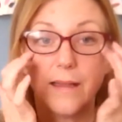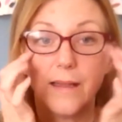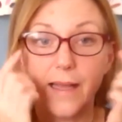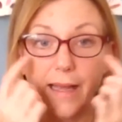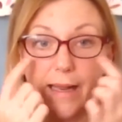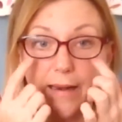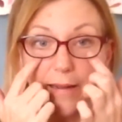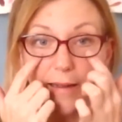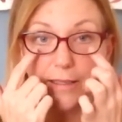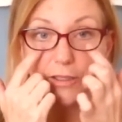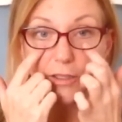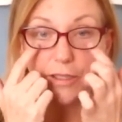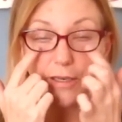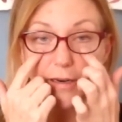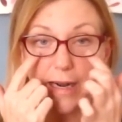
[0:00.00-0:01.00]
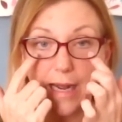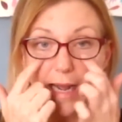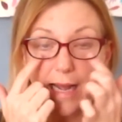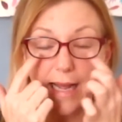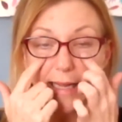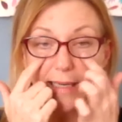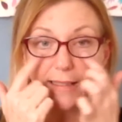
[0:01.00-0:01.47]
And under your
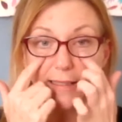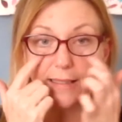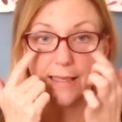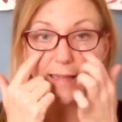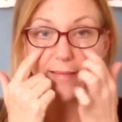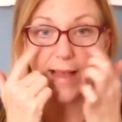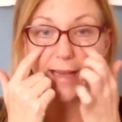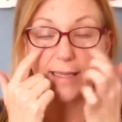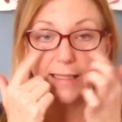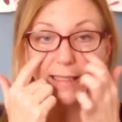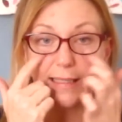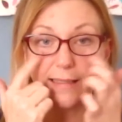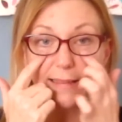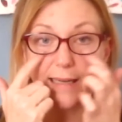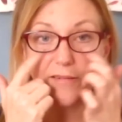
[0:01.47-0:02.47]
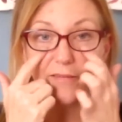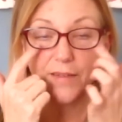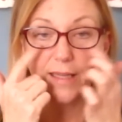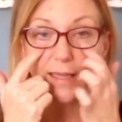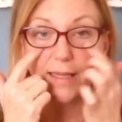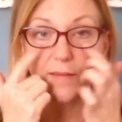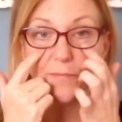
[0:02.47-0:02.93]
eyes, and that guilt, I
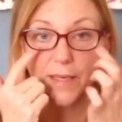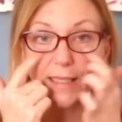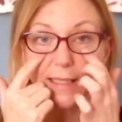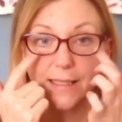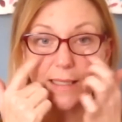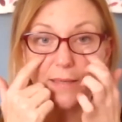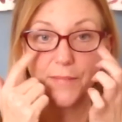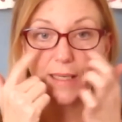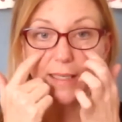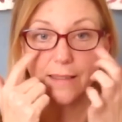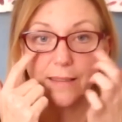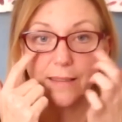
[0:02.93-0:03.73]
feel it in my stomach.